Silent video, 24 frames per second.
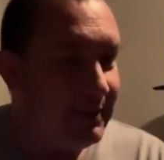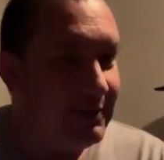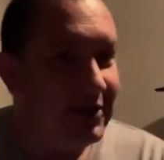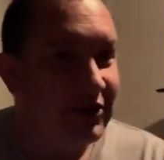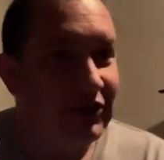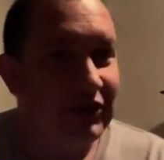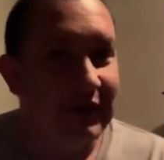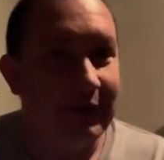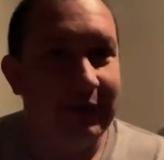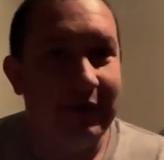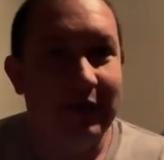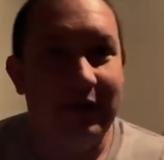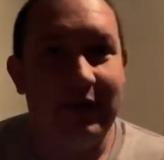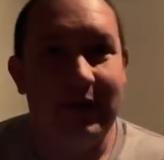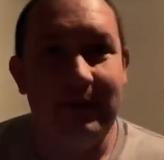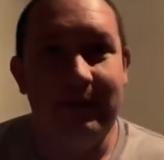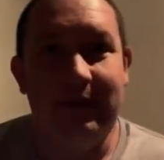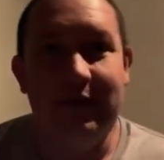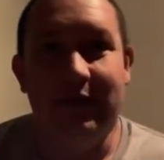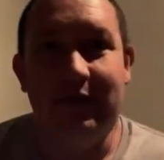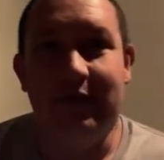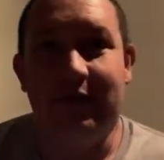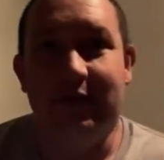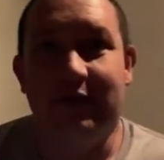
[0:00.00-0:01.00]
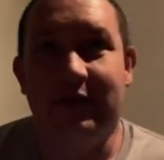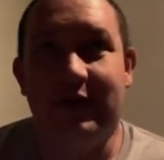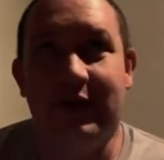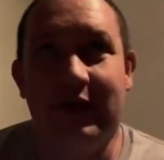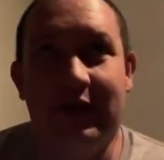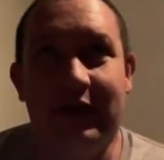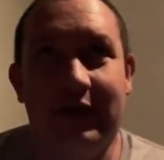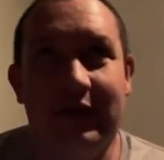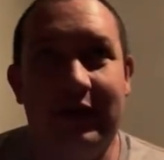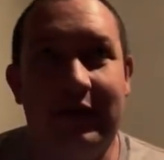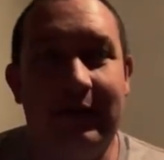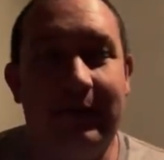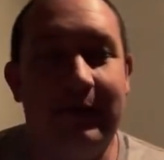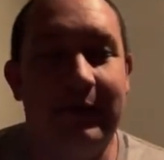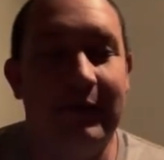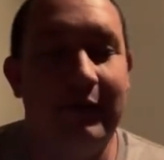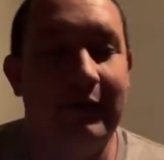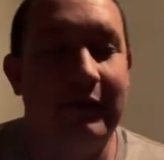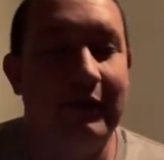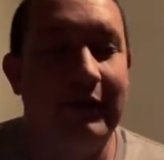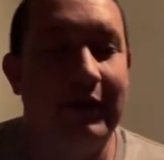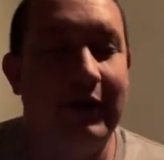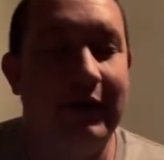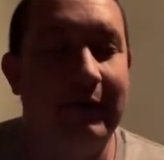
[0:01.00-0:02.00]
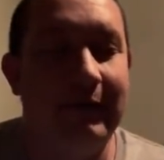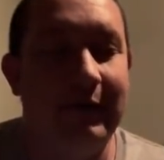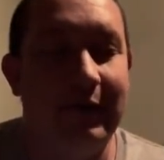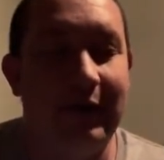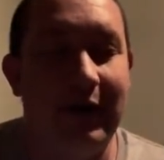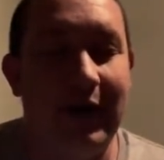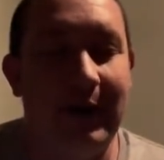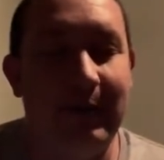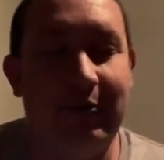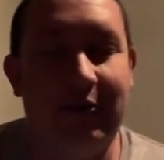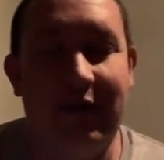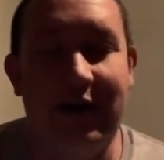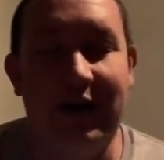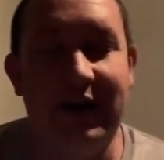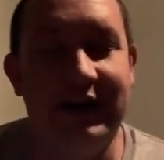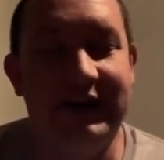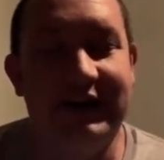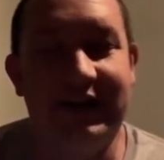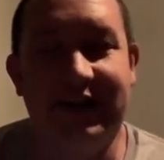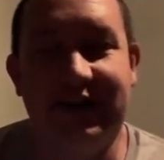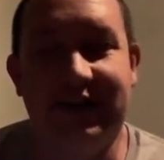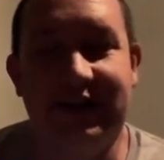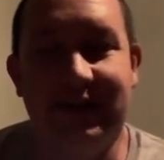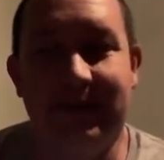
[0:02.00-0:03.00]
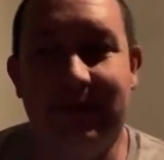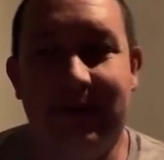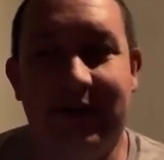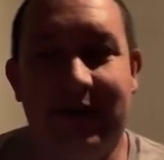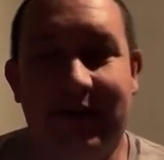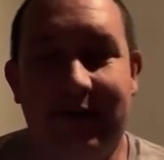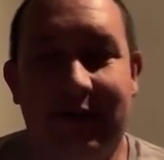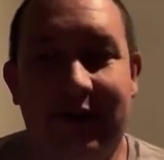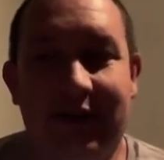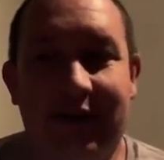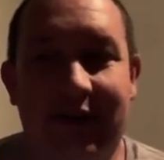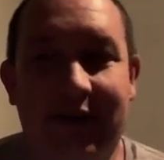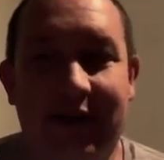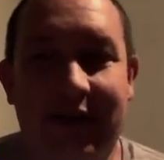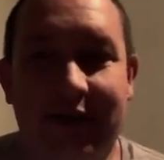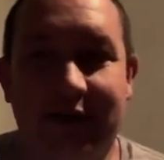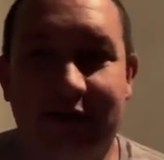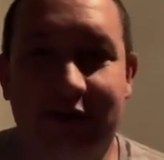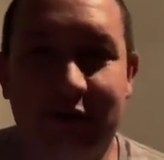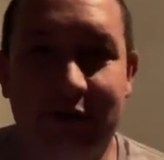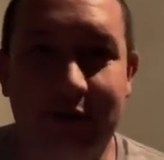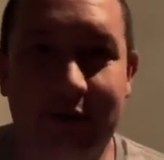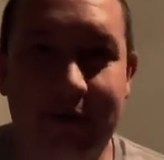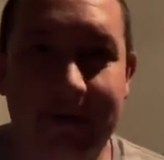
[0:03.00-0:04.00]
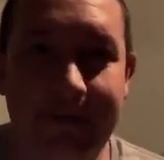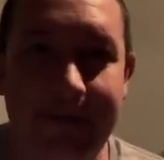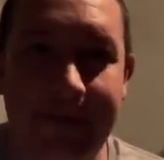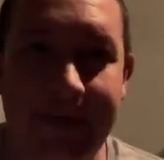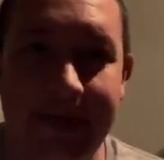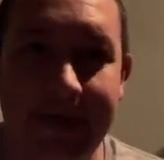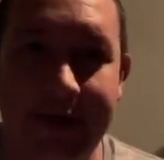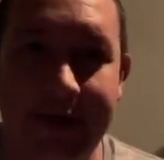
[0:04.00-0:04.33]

image of your computer, of your operating system and everything to it,